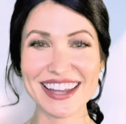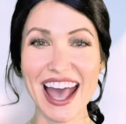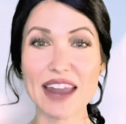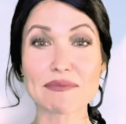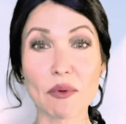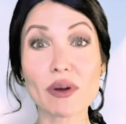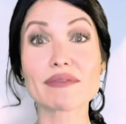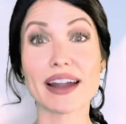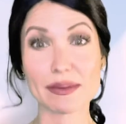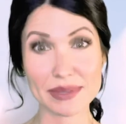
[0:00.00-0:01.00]
to add more
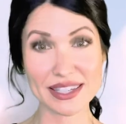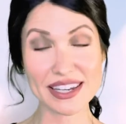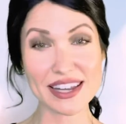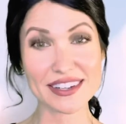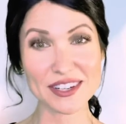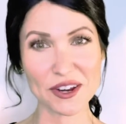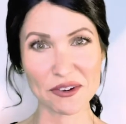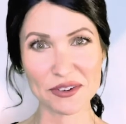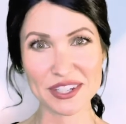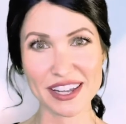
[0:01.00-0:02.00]
vitamin C to your
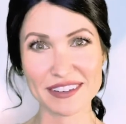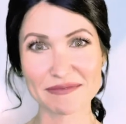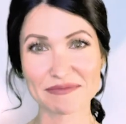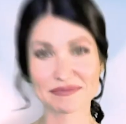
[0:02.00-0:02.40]
routine.